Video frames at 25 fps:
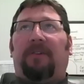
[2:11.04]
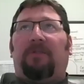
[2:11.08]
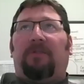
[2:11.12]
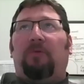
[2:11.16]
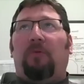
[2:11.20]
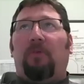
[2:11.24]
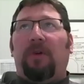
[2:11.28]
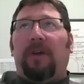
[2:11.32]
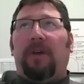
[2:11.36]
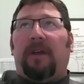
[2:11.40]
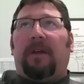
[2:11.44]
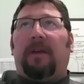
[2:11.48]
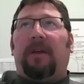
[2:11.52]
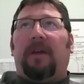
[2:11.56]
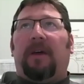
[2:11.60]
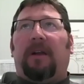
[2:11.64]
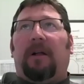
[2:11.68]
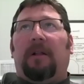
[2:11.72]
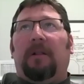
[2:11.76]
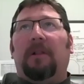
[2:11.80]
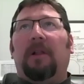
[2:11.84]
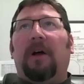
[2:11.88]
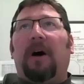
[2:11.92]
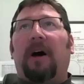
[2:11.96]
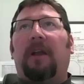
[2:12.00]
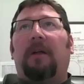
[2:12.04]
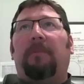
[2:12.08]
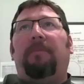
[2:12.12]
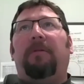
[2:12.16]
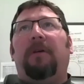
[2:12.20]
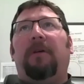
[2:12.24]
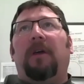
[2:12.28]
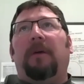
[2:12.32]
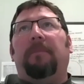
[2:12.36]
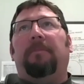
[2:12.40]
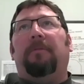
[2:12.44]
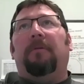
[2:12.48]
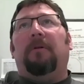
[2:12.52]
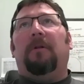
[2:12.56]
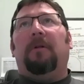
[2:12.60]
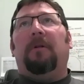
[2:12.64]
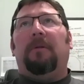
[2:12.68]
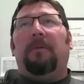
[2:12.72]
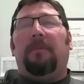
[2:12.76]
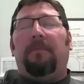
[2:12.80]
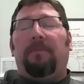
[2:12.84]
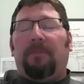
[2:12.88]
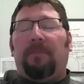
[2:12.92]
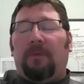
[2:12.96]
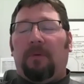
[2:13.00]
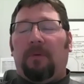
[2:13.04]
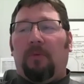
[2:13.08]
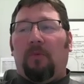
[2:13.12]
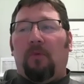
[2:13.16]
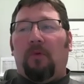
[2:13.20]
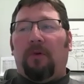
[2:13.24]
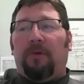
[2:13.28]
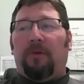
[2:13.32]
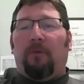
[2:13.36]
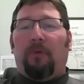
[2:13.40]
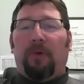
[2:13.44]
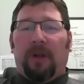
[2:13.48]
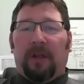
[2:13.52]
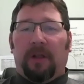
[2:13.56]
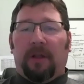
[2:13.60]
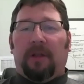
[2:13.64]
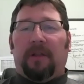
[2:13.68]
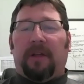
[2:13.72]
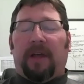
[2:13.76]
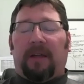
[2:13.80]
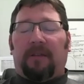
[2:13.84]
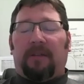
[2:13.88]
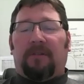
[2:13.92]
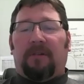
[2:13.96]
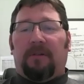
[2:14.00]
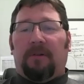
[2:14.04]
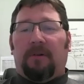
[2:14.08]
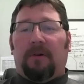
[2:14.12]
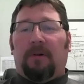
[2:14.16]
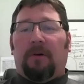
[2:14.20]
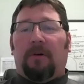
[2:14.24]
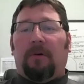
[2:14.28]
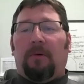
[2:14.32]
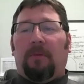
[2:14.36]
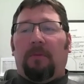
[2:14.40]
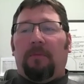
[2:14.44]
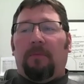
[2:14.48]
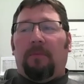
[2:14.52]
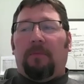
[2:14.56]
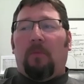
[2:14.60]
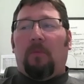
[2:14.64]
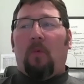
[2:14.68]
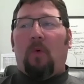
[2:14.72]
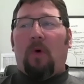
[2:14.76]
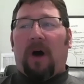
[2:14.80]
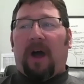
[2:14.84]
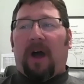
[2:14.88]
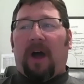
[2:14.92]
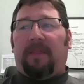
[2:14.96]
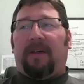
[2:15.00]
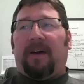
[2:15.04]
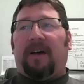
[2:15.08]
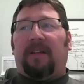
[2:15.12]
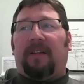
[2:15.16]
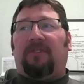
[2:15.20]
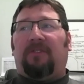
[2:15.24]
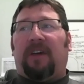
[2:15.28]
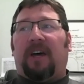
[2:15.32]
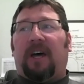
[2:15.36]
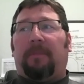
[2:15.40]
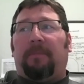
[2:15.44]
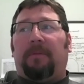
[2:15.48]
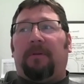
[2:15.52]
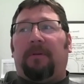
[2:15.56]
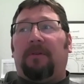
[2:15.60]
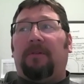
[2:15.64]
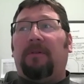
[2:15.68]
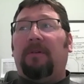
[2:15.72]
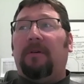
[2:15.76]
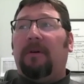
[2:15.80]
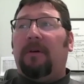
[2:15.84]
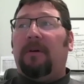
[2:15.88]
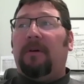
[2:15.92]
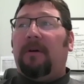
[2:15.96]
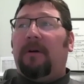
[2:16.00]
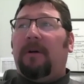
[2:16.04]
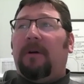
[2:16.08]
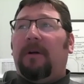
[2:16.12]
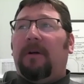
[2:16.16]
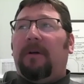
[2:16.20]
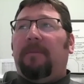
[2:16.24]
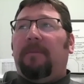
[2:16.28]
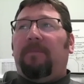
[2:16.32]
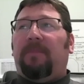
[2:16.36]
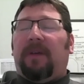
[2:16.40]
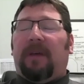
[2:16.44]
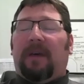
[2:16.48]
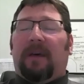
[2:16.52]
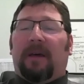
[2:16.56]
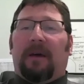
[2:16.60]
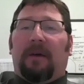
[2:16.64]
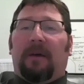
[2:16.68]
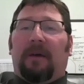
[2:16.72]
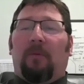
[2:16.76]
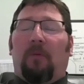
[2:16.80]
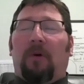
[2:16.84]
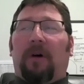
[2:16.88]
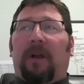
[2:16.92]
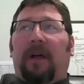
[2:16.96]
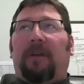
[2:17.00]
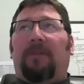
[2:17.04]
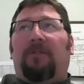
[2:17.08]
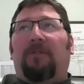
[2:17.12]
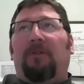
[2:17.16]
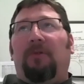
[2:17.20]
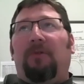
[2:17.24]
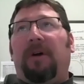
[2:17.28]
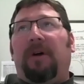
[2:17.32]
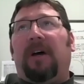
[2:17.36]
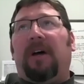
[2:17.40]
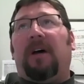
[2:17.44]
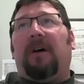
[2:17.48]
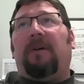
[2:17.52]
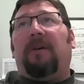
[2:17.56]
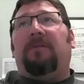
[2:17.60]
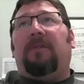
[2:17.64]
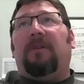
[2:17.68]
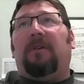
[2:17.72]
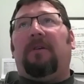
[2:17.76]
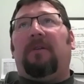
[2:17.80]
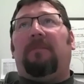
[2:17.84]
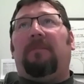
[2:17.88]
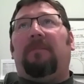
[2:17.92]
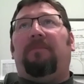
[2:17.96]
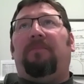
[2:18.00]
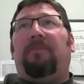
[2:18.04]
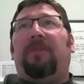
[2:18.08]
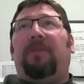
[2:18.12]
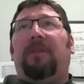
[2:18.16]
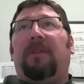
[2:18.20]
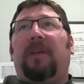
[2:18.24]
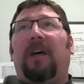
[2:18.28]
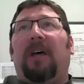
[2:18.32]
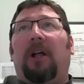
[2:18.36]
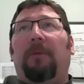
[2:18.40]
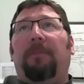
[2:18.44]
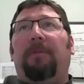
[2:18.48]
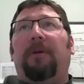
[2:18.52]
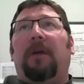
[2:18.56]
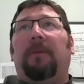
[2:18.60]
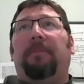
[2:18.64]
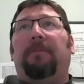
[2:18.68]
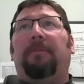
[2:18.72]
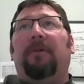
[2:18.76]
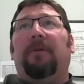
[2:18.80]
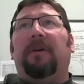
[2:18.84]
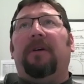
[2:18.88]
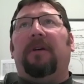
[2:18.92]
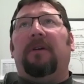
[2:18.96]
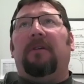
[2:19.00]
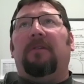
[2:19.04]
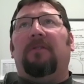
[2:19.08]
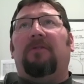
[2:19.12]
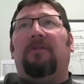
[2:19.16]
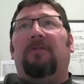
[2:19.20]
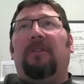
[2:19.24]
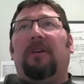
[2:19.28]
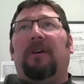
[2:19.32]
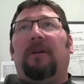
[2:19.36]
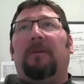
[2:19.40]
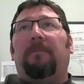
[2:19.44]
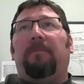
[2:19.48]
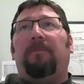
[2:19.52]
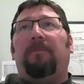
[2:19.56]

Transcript: week, and a lot of people would really like to know why that's happened. And what I do have to tell people is that